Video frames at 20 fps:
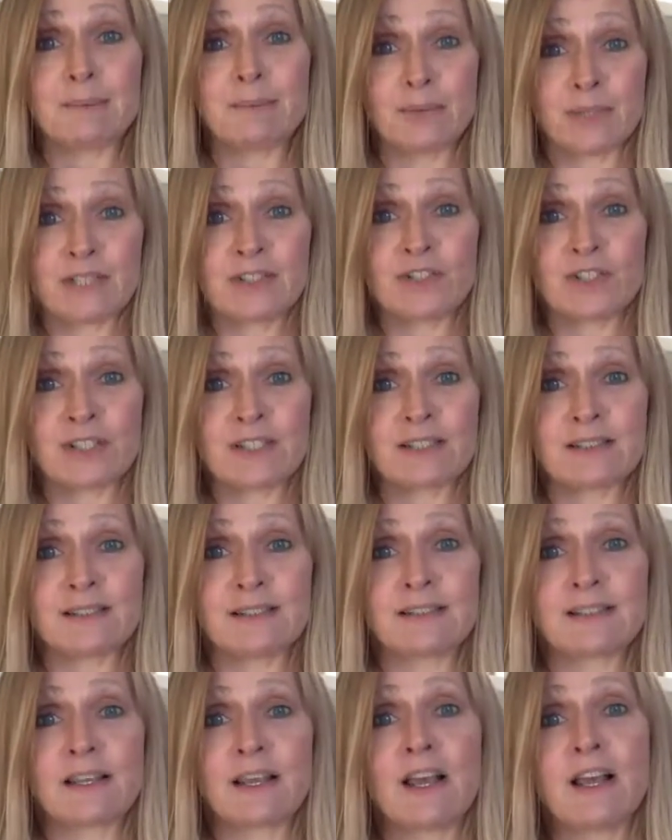
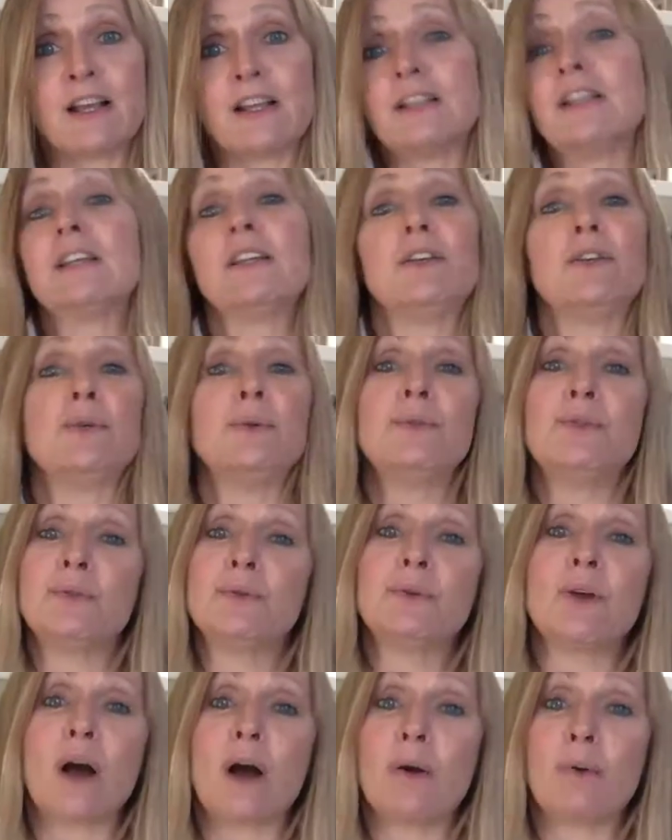breaches, you do
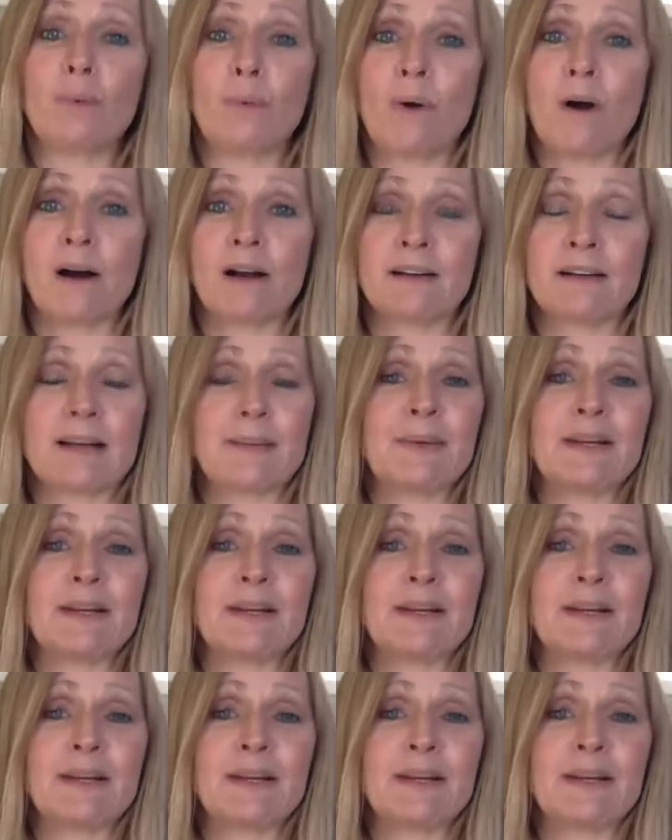not want